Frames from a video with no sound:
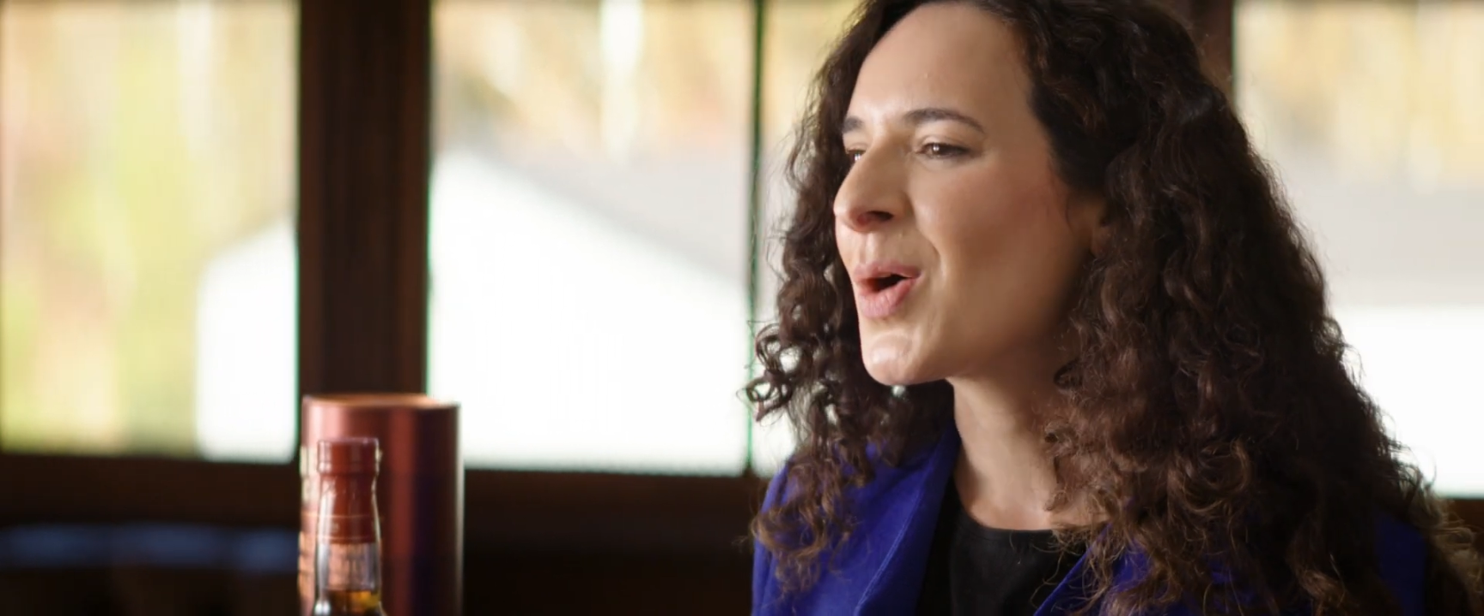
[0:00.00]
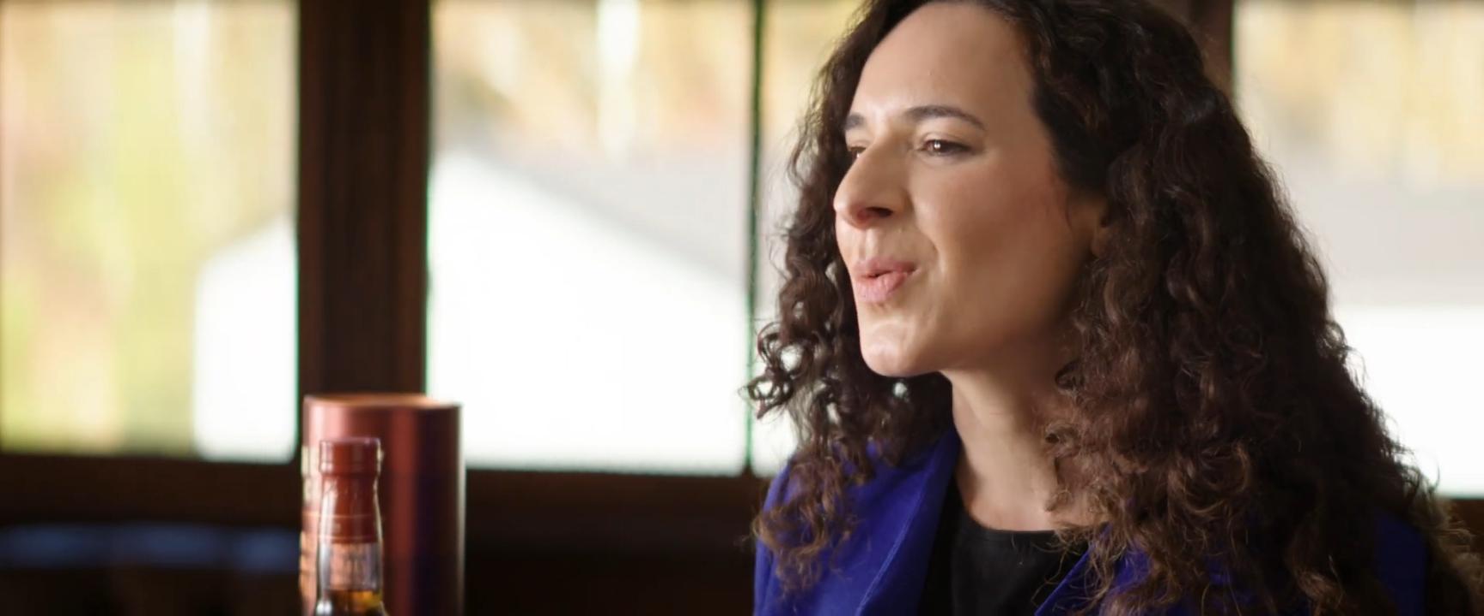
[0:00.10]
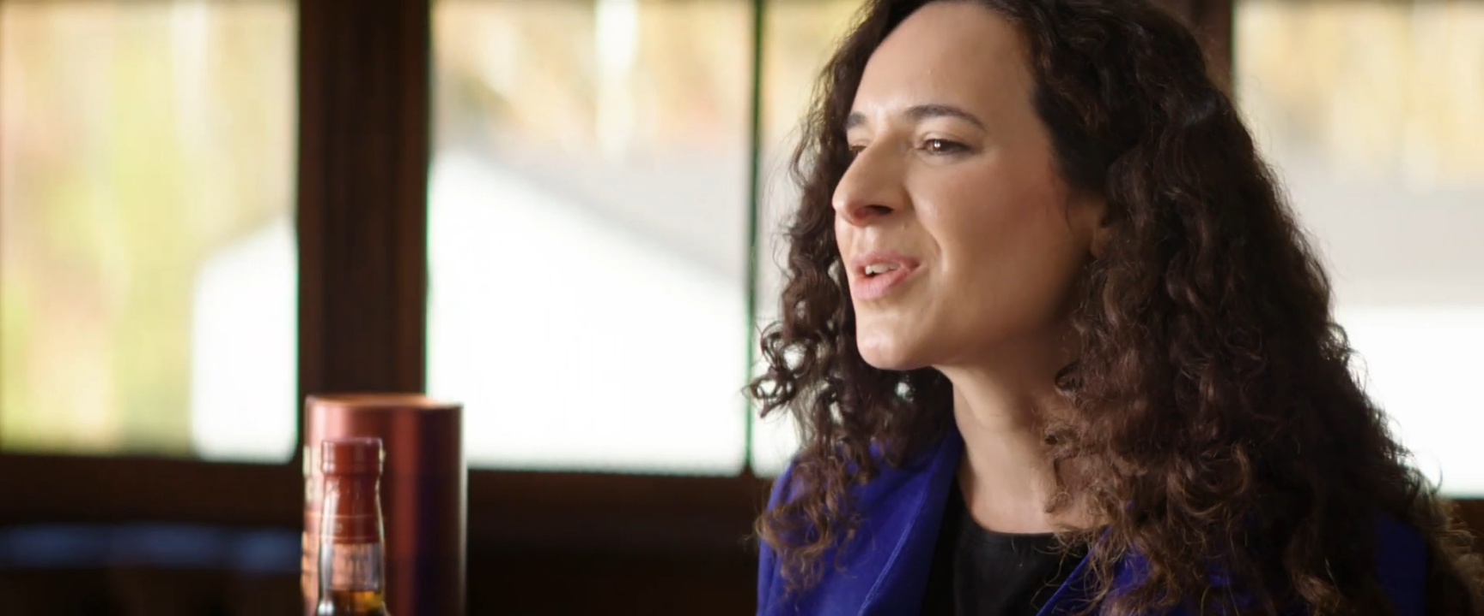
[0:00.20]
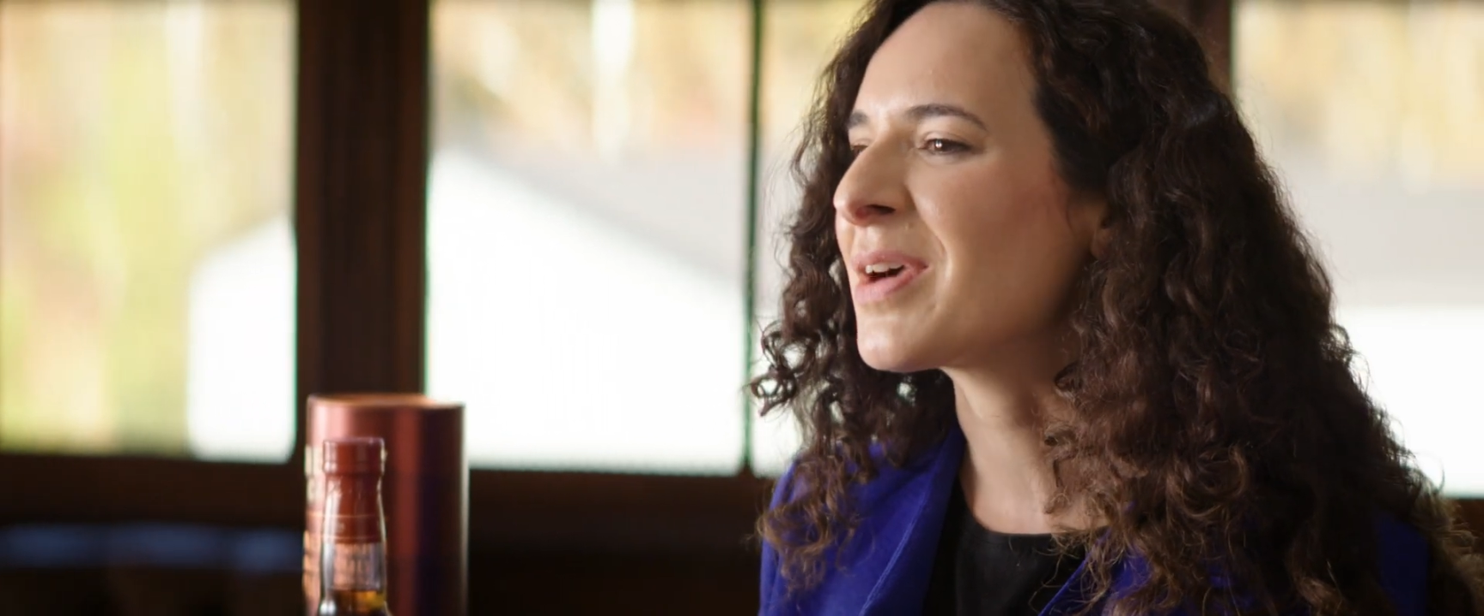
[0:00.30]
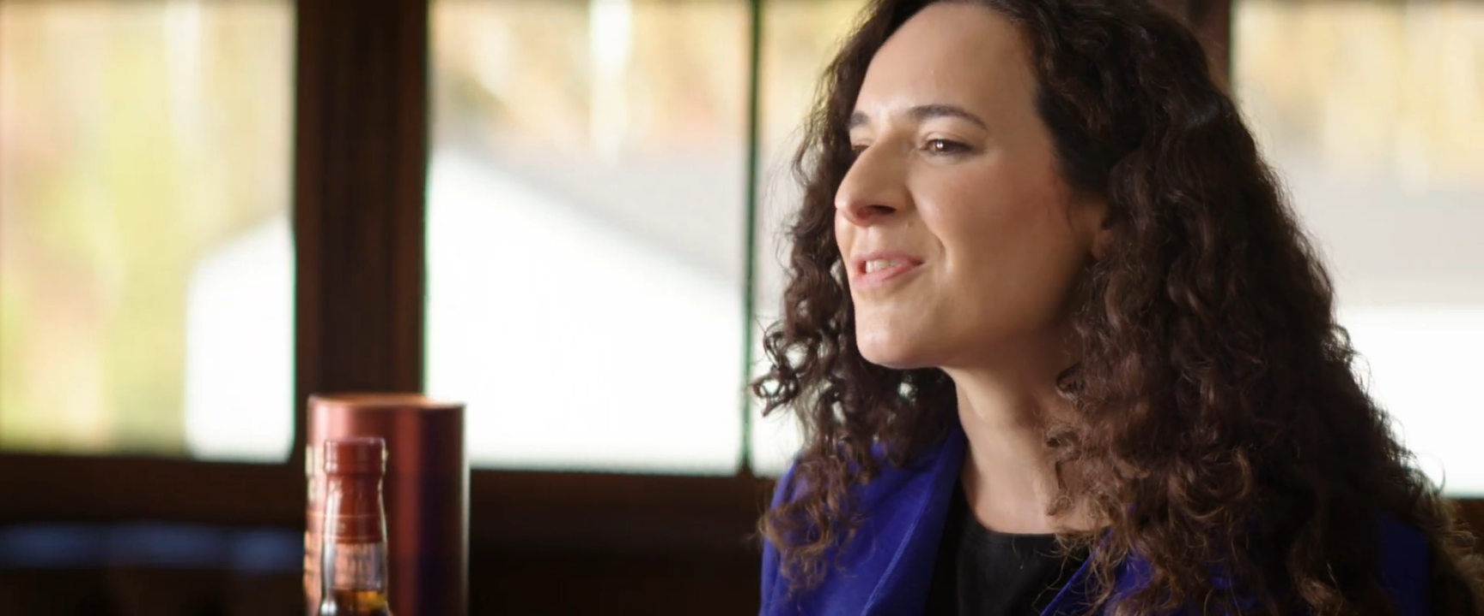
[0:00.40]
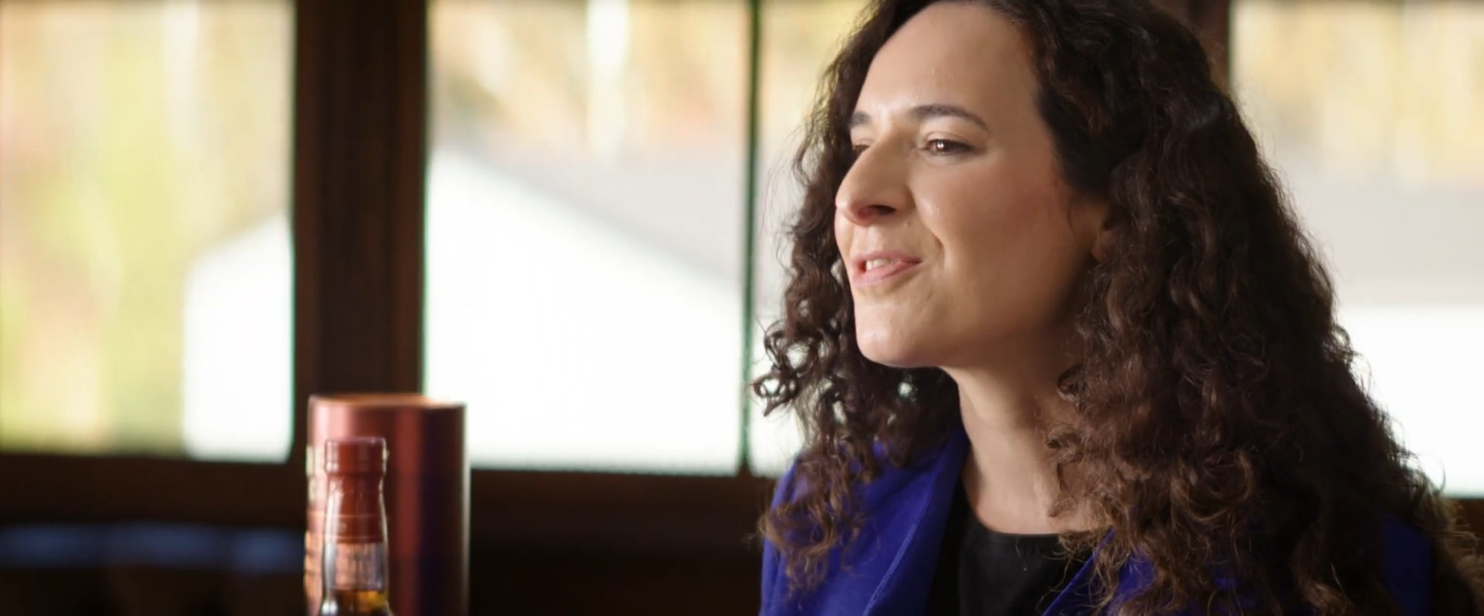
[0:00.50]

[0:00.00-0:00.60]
One of my